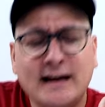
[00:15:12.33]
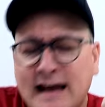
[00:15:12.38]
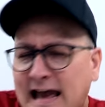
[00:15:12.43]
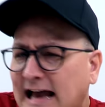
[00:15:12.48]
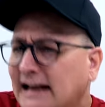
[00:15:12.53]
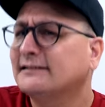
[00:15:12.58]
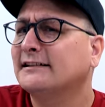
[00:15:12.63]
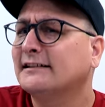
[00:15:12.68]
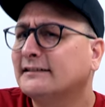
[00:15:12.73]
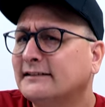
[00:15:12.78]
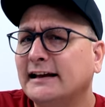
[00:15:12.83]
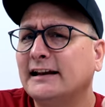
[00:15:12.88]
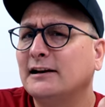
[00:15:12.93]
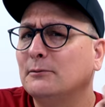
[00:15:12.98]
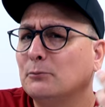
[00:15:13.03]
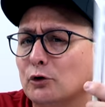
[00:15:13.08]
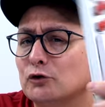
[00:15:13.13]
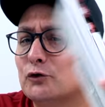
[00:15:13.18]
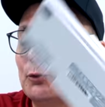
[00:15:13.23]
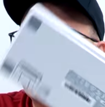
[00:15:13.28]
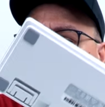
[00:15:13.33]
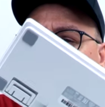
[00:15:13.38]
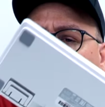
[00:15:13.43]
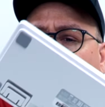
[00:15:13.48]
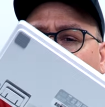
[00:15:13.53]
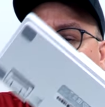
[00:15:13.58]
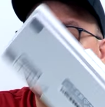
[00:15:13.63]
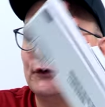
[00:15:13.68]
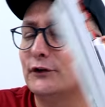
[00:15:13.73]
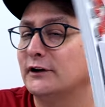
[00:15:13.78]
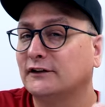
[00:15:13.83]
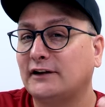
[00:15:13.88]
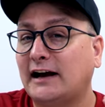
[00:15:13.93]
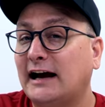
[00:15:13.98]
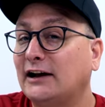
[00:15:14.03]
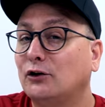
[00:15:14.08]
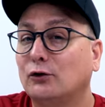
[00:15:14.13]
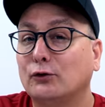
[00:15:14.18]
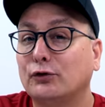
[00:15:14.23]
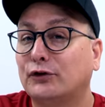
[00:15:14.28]
As I stated in multiple reviews of this,
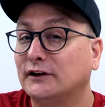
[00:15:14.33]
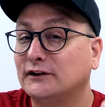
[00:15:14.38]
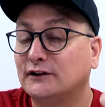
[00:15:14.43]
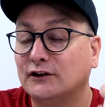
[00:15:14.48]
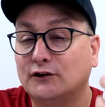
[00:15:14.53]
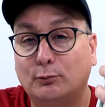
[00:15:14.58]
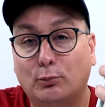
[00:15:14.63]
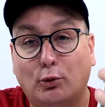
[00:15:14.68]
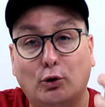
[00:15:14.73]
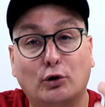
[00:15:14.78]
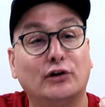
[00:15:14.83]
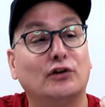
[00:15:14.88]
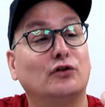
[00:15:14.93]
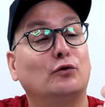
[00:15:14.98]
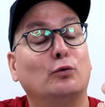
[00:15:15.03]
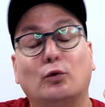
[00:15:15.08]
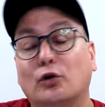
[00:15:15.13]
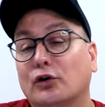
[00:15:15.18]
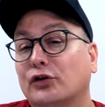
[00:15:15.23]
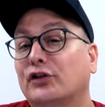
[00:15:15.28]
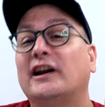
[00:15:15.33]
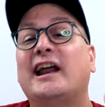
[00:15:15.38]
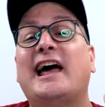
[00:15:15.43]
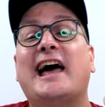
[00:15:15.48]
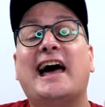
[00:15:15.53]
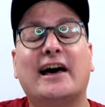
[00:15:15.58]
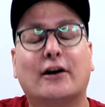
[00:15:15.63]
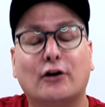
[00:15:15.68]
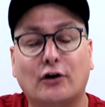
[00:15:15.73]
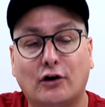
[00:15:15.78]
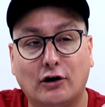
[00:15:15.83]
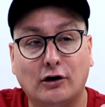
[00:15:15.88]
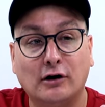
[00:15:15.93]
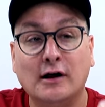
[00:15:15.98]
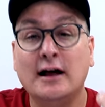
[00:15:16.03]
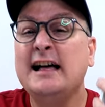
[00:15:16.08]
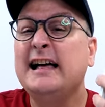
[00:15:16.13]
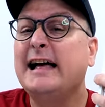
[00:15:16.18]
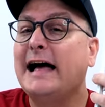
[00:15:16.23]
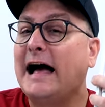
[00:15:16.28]
I don't think this board is worth it at all
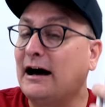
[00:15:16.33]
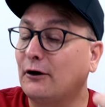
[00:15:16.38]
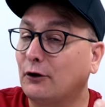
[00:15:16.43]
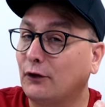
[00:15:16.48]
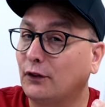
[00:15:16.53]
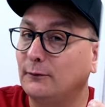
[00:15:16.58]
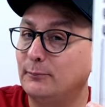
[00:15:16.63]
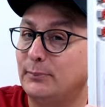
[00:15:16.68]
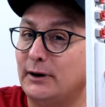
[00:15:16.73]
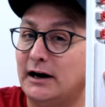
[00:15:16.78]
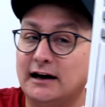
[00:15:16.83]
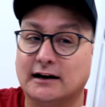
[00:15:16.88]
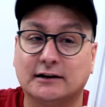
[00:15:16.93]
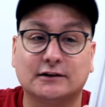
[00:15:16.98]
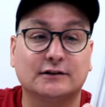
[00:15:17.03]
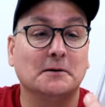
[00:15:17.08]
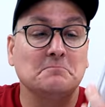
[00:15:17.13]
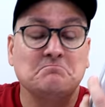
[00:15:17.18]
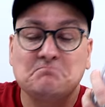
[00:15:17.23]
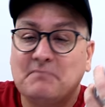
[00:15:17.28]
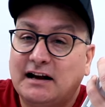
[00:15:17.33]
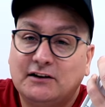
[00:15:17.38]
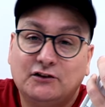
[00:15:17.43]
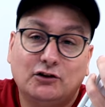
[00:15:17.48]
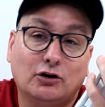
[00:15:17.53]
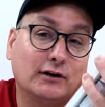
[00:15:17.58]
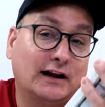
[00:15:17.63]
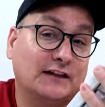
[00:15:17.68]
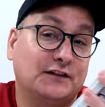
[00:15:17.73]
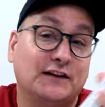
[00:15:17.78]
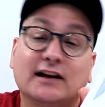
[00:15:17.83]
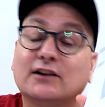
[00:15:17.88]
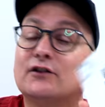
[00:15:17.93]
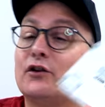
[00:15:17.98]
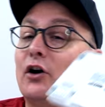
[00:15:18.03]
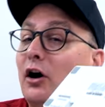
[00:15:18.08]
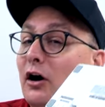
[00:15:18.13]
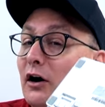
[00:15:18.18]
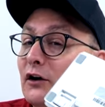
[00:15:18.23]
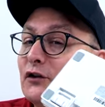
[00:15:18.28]
out of the box. I don't. I think
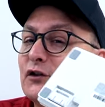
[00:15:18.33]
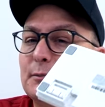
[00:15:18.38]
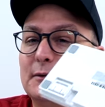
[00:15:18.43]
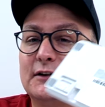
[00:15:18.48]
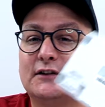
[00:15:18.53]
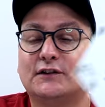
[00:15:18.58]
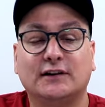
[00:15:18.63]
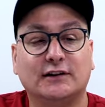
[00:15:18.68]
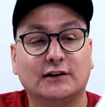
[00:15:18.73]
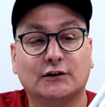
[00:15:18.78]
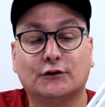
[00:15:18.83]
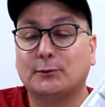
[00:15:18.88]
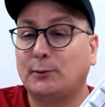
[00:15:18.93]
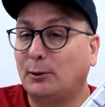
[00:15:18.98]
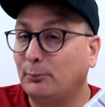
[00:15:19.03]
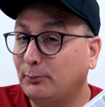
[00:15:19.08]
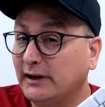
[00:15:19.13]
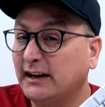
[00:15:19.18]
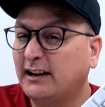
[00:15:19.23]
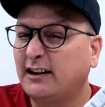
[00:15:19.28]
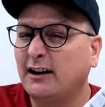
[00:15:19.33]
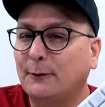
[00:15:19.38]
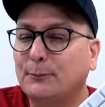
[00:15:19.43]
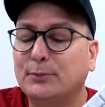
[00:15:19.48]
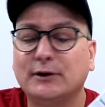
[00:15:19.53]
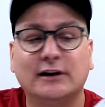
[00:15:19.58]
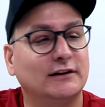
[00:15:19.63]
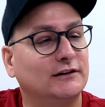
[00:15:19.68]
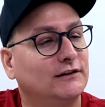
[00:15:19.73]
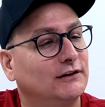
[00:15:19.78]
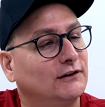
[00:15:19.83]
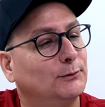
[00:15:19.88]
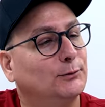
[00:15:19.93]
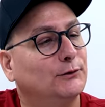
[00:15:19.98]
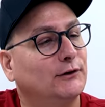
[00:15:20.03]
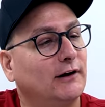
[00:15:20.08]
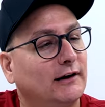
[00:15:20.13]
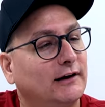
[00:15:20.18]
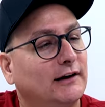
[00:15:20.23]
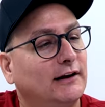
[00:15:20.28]
it's awesome to see this from a big company, a
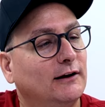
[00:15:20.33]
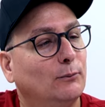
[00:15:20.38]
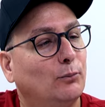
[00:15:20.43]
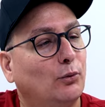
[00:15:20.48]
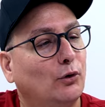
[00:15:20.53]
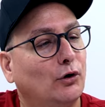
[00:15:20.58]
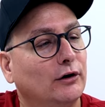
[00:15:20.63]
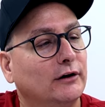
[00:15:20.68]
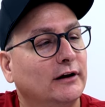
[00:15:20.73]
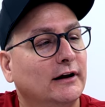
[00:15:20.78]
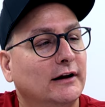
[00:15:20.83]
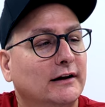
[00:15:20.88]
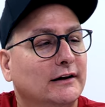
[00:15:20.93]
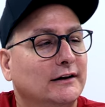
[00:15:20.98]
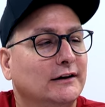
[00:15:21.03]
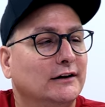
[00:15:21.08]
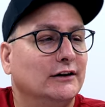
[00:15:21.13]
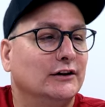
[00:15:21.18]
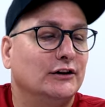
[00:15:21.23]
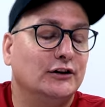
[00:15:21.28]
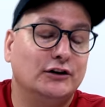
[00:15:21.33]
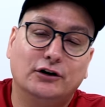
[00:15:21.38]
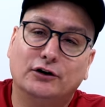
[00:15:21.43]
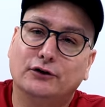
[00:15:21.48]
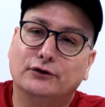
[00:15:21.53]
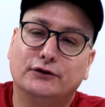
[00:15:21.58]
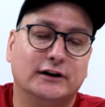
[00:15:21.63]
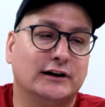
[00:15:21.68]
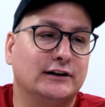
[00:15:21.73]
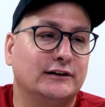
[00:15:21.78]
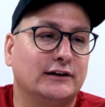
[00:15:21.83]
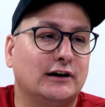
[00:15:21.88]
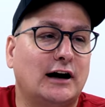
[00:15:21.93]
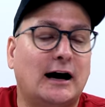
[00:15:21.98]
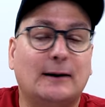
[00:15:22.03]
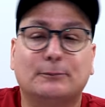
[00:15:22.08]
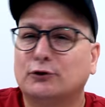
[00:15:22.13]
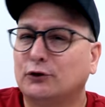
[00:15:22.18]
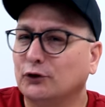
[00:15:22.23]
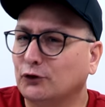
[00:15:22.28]
60% keyboard. You know, their
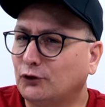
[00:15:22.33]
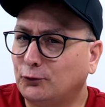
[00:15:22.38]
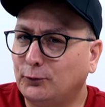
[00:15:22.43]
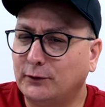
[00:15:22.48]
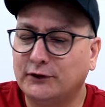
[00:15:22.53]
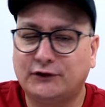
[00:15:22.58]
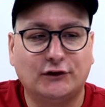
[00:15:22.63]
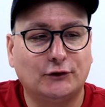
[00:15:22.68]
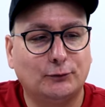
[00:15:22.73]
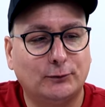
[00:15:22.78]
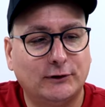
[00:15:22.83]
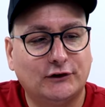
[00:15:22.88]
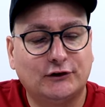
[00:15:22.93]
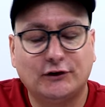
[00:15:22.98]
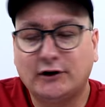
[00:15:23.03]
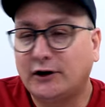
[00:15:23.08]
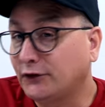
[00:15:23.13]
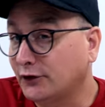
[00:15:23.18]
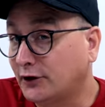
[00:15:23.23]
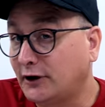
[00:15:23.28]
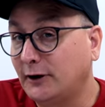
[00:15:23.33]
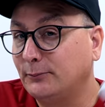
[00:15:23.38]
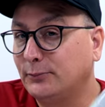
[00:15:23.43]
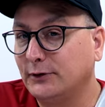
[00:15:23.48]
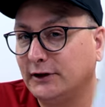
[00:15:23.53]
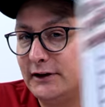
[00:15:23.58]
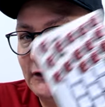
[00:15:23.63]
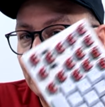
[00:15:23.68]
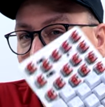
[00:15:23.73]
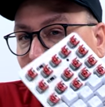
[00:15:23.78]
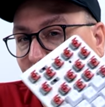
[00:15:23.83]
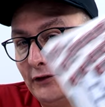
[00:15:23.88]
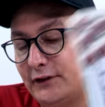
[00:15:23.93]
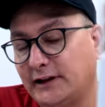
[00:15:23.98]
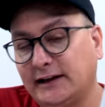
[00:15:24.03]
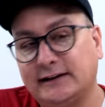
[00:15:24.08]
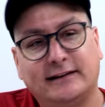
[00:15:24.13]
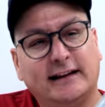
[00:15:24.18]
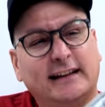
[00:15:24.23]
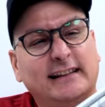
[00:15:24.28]
optical switches, which other companies, you know,
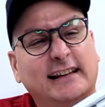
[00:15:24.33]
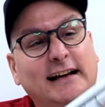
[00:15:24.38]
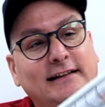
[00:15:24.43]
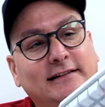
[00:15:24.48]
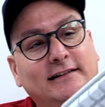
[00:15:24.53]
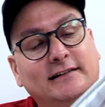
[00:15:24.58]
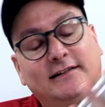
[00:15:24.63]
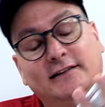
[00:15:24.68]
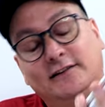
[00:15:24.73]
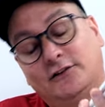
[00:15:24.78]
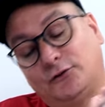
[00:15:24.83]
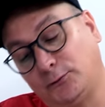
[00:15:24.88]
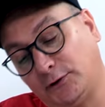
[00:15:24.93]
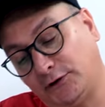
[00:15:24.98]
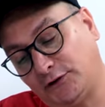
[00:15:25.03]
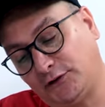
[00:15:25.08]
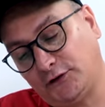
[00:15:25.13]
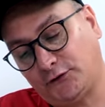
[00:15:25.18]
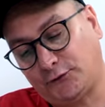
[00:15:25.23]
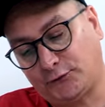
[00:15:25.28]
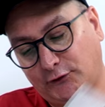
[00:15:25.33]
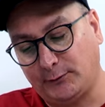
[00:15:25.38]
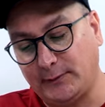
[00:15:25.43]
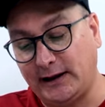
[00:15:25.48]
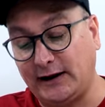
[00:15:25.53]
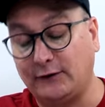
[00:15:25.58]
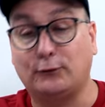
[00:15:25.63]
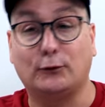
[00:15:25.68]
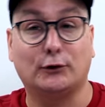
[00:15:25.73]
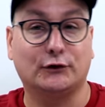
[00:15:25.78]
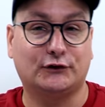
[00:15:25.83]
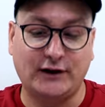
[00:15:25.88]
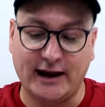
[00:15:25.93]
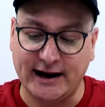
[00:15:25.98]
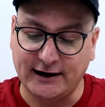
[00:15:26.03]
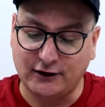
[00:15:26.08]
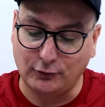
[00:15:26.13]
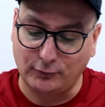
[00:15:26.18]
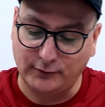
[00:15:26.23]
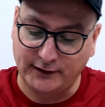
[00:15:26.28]
they license these switches from A4
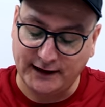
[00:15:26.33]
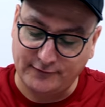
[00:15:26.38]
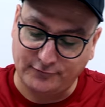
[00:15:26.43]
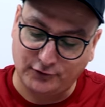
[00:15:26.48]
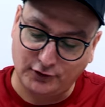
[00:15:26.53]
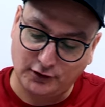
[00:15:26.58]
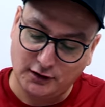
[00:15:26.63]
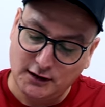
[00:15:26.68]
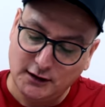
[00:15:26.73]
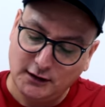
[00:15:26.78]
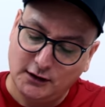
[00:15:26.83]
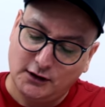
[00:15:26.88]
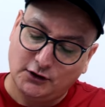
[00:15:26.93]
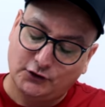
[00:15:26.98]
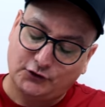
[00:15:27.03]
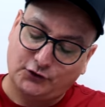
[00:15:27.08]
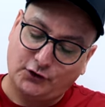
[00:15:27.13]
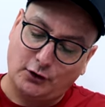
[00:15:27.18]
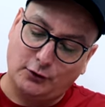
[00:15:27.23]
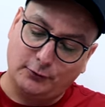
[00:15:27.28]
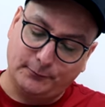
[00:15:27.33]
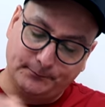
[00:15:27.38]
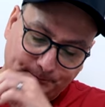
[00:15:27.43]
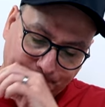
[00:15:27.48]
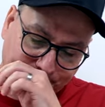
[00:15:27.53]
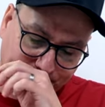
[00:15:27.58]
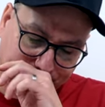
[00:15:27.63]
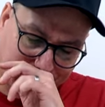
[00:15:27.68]
Tech or whatever. So